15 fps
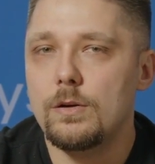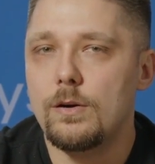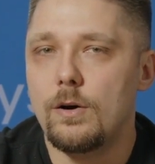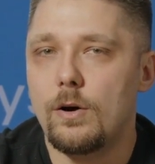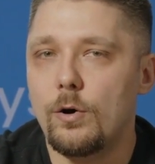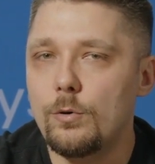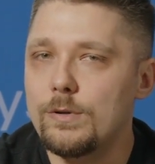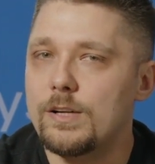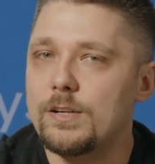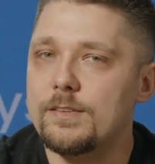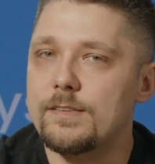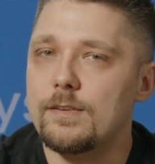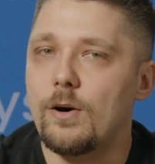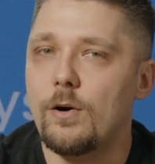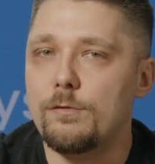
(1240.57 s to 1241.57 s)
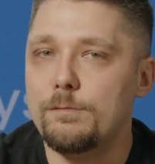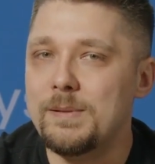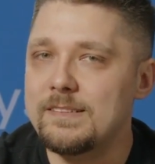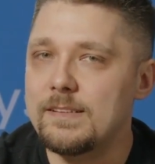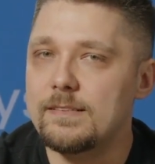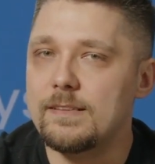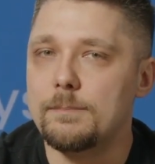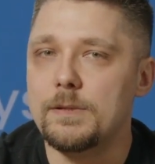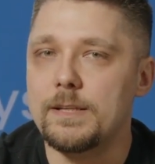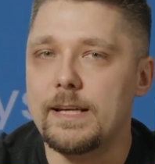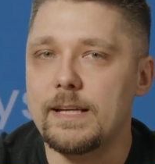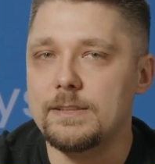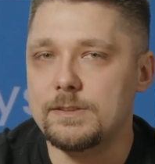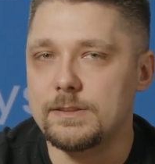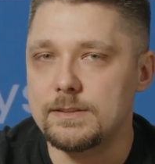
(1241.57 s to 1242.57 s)
owners of business
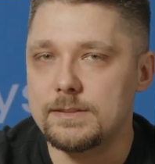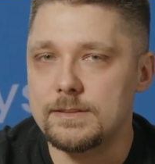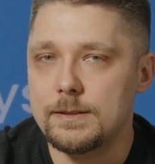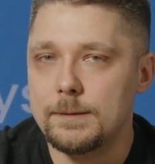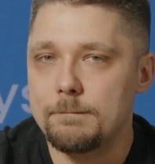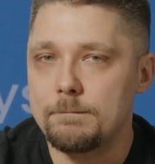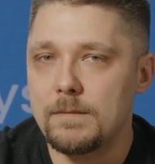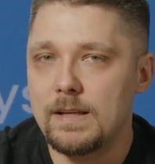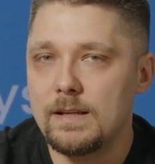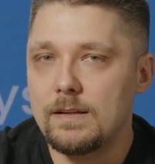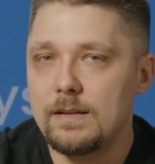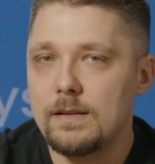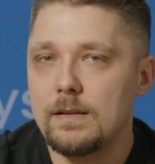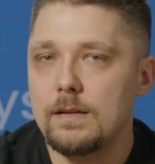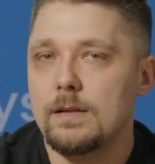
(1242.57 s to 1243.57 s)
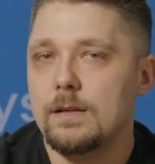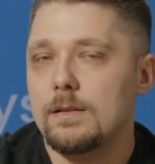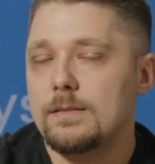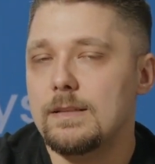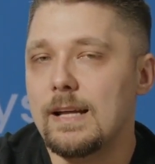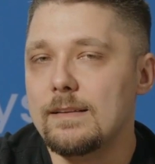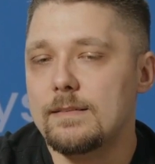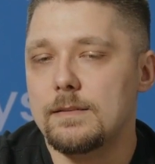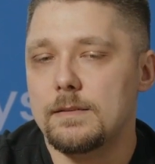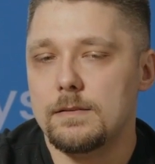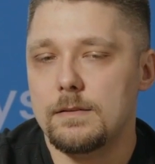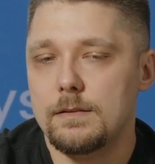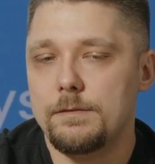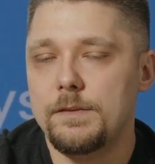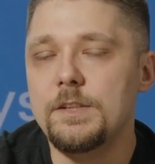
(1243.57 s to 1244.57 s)
applications. That
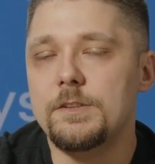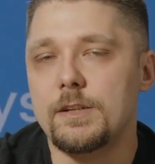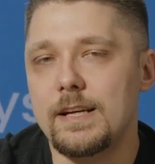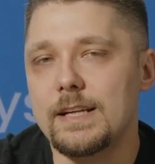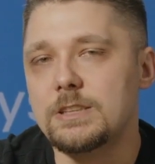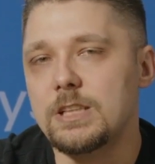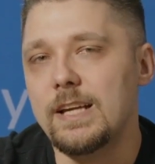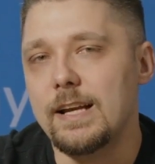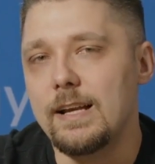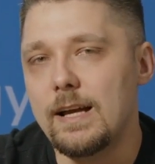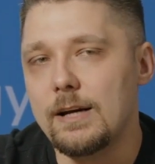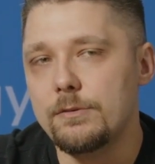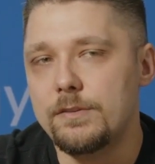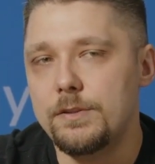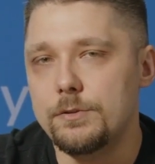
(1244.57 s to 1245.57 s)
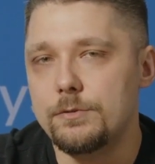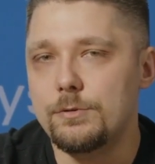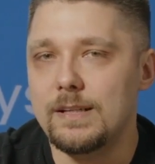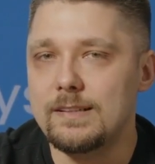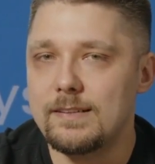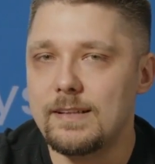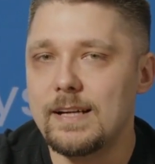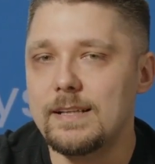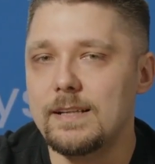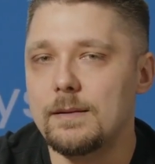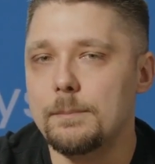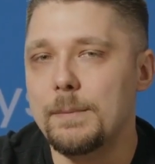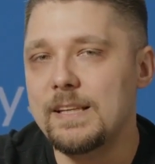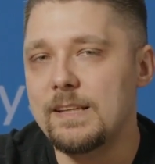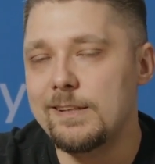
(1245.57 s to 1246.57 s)
feature actually allows you to assign
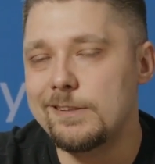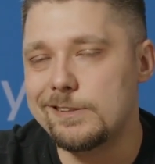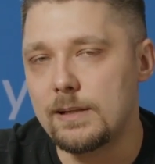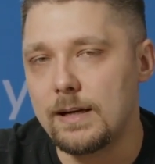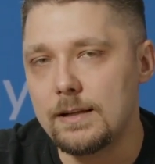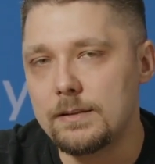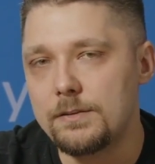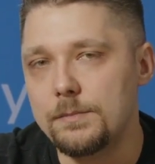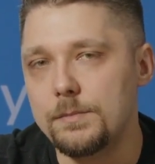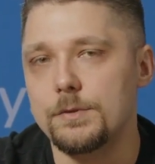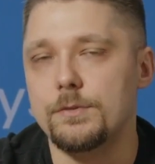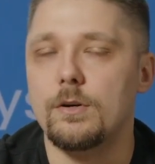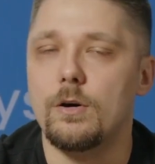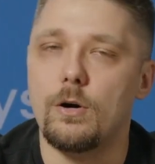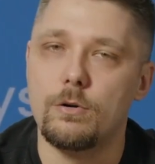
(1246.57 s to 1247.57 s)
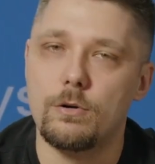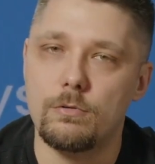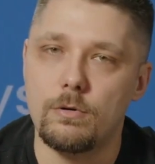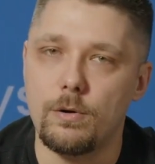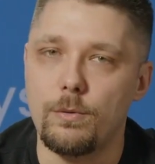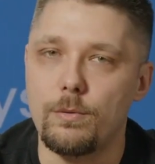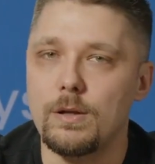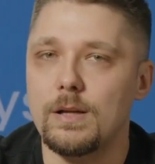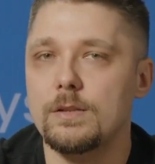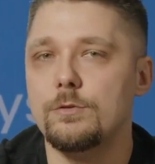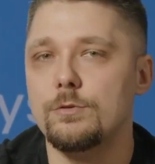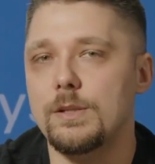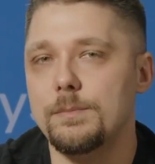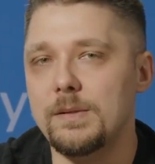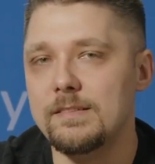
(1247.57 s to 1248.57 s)
managed attribute or role
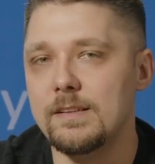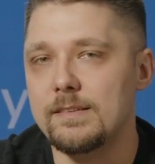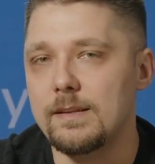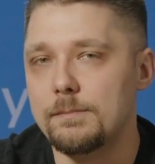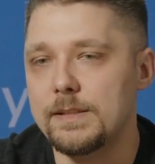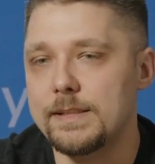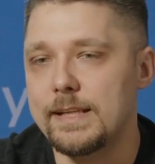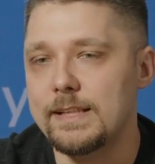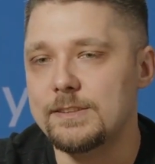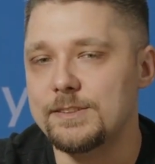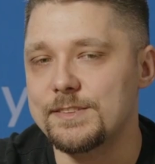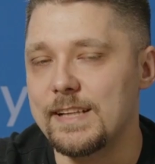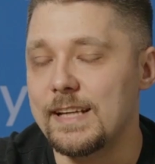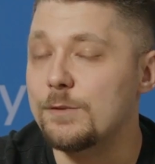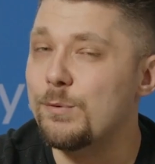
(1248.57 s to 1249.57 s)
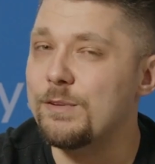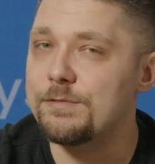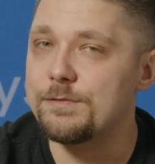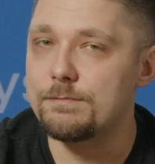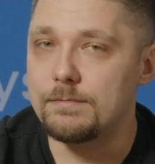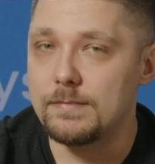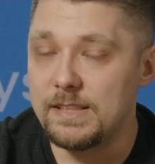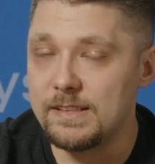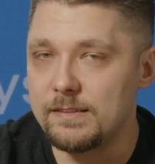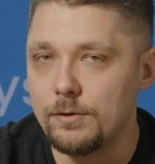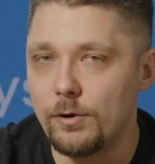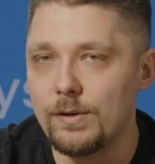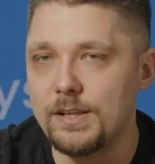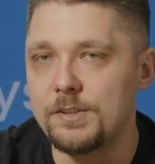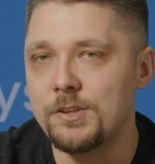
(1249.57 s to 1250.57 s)
to the business application, and with this
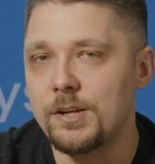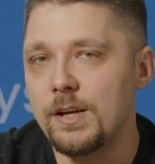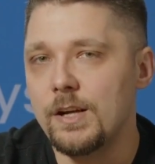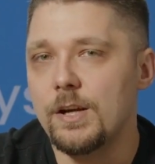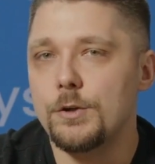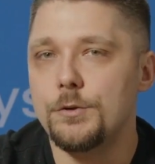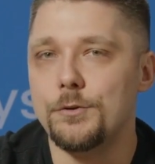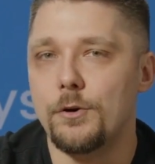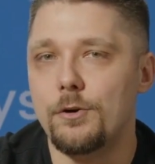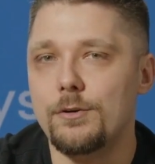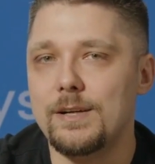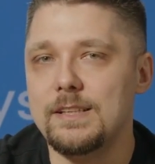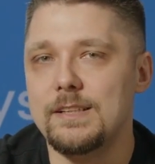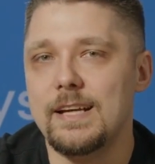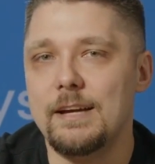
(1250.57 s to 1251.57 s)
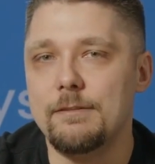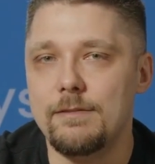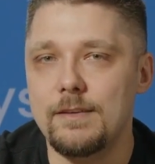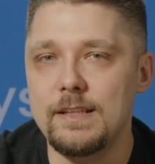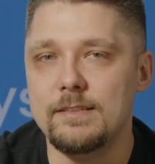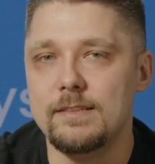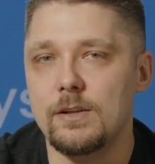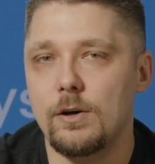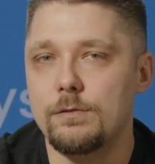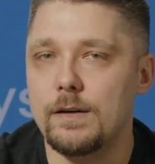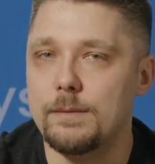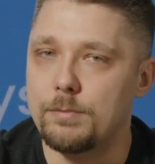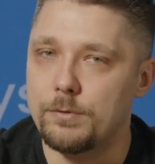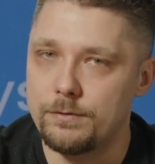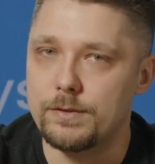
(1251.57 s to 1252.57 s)
knowledge you already have list of
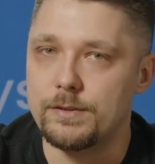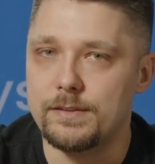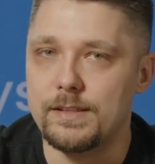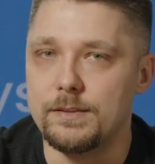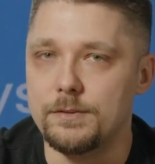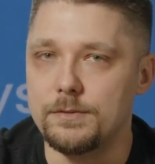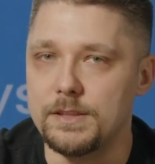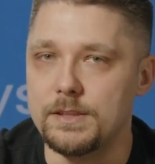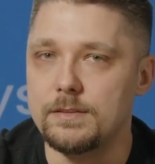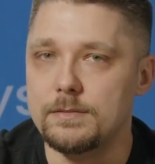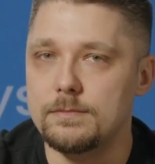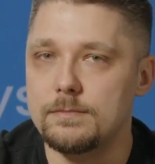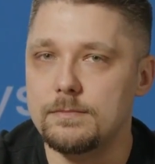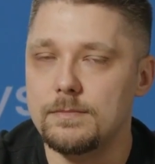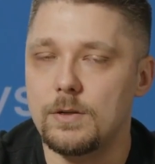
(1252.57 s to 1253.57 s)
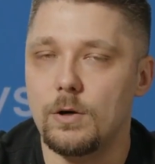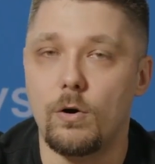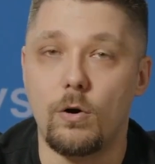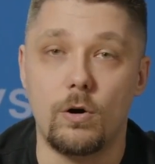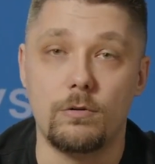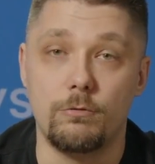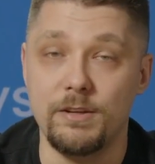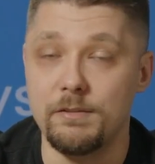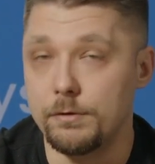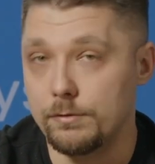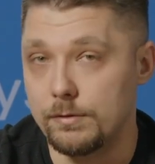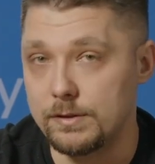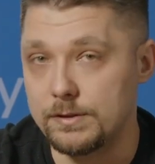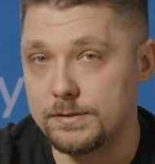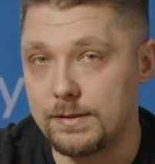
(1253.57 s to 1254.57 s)
approvers that you need, or
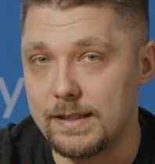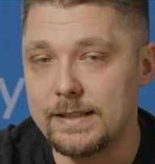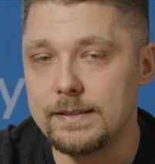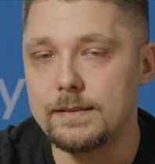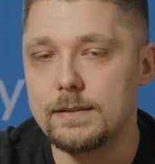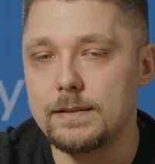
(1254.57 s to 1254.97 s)
reviewers, right?